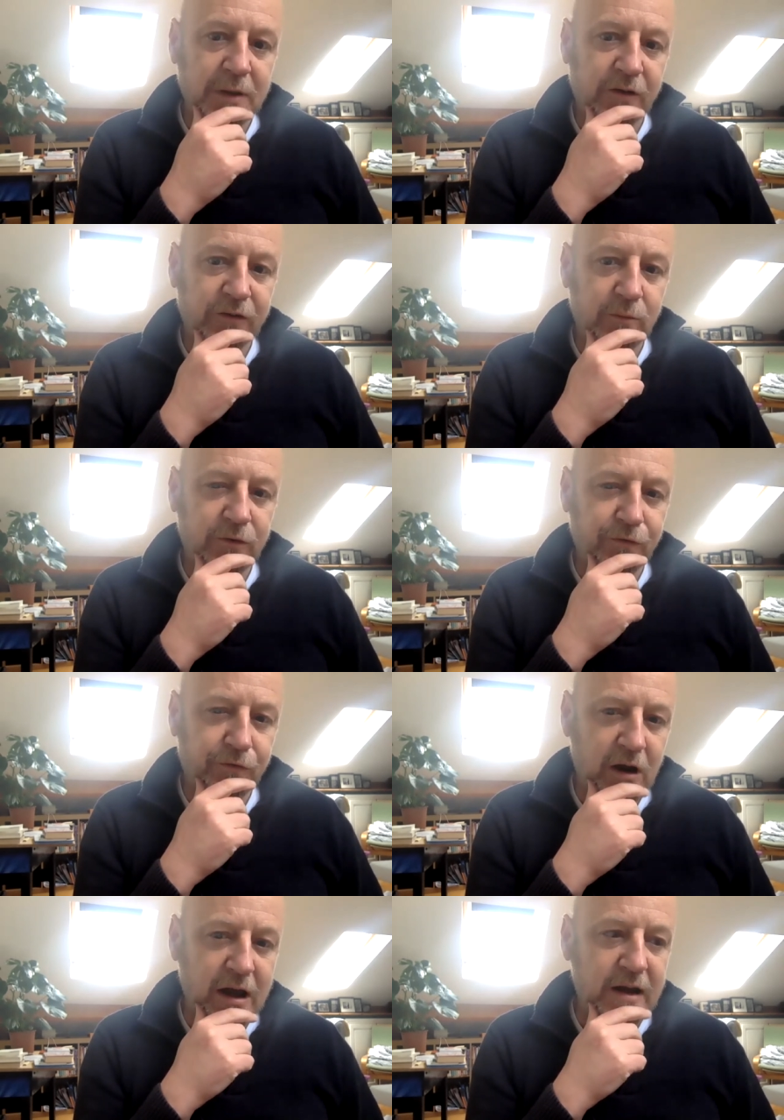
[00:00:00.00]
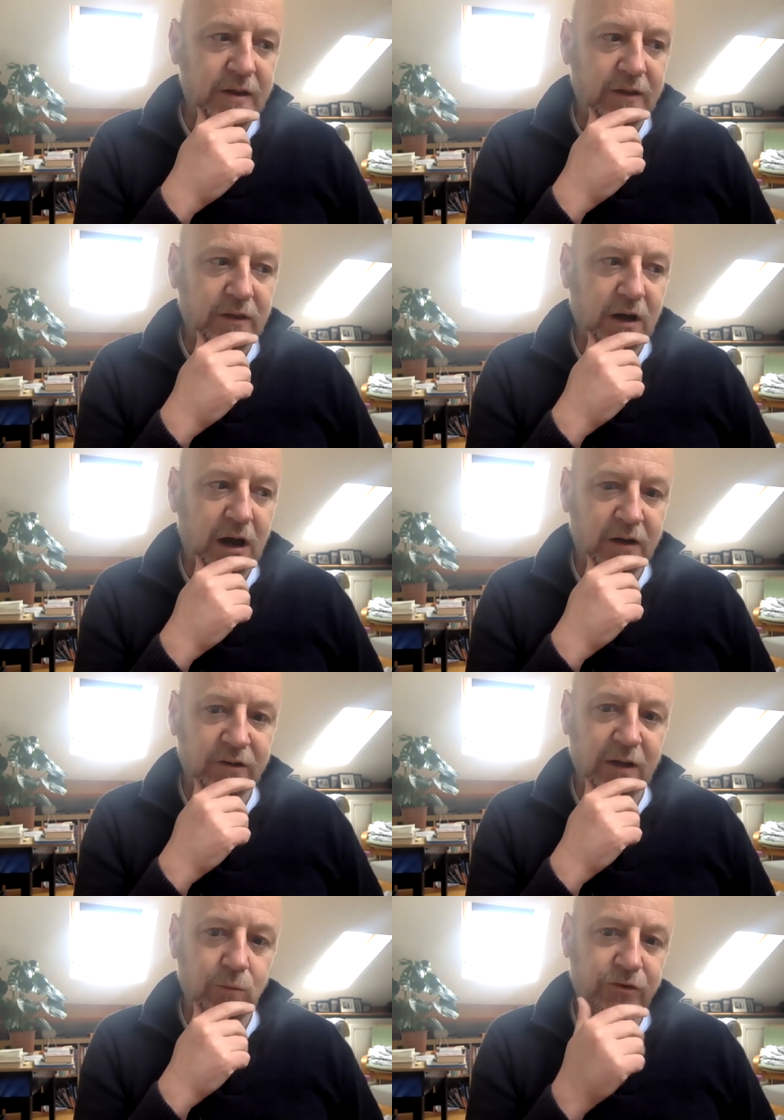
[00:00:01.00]
because I was afraid that the
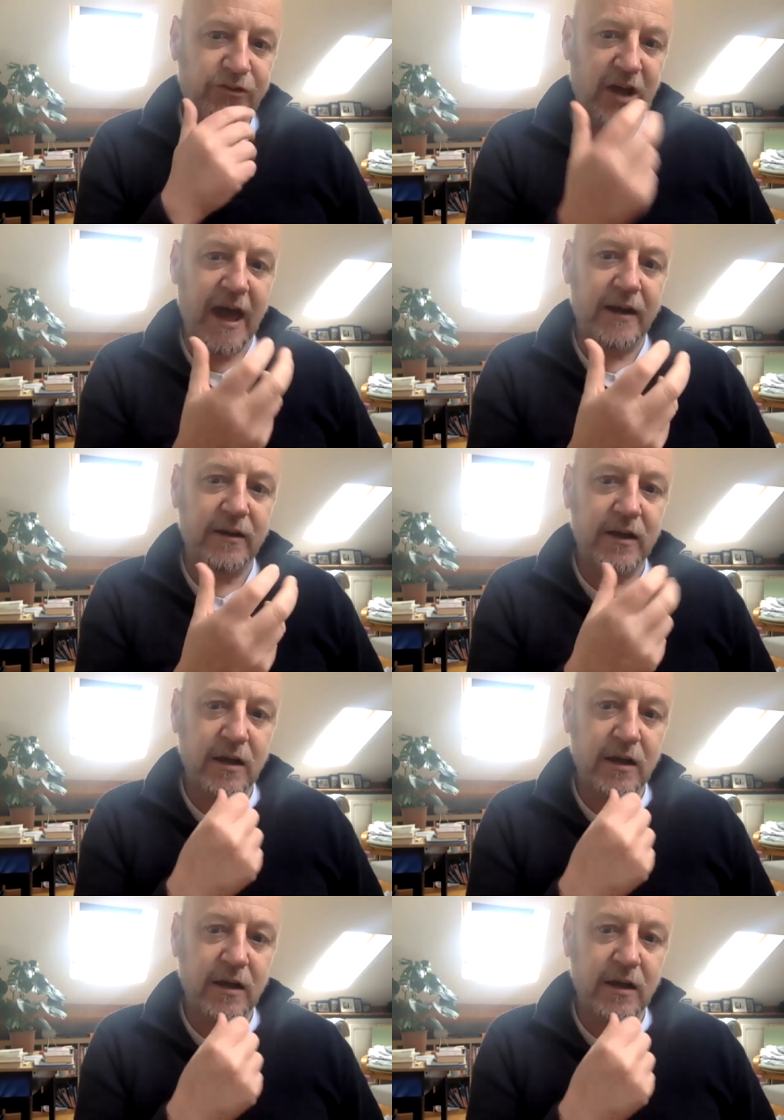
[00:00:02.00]
content was dead